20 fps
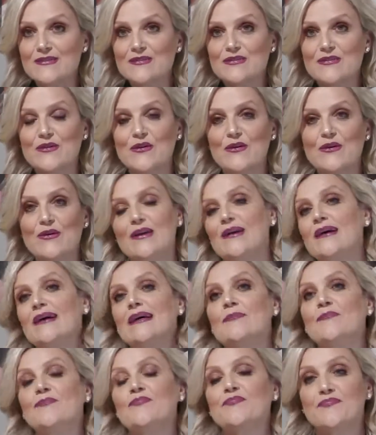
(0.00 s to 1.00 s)
So
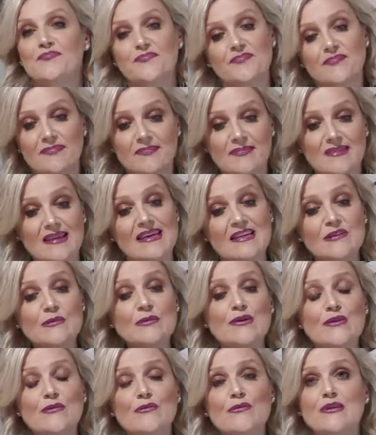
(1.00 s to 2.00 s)
as we
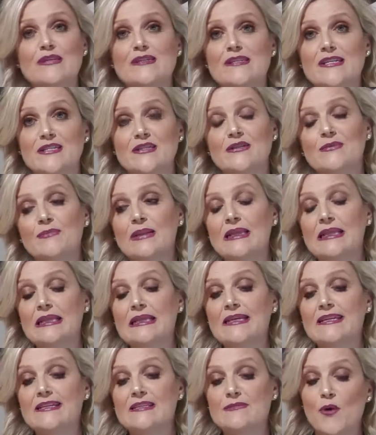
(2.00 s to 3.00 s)
go through the session,
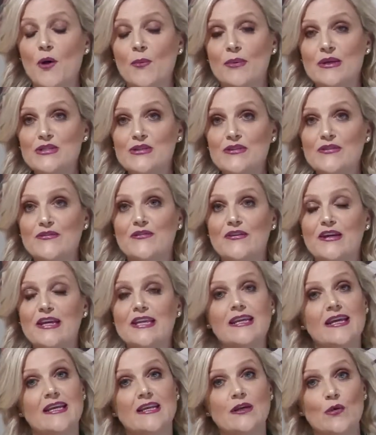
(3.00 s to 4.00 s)
please pop into the
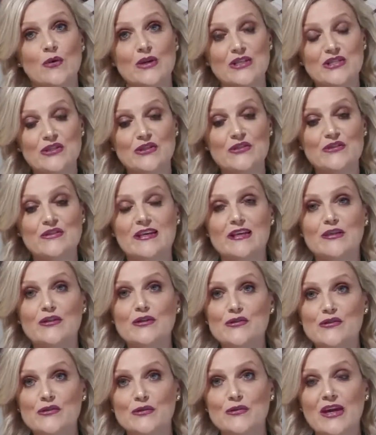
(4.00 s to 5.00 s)
feed any questions that
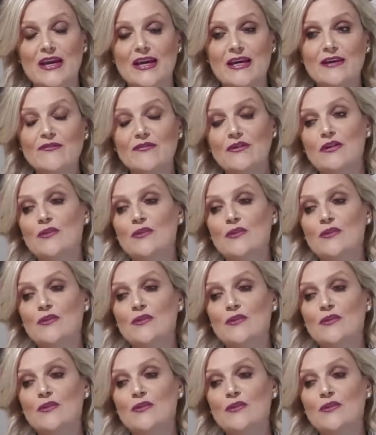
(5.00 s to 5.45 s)
you do have.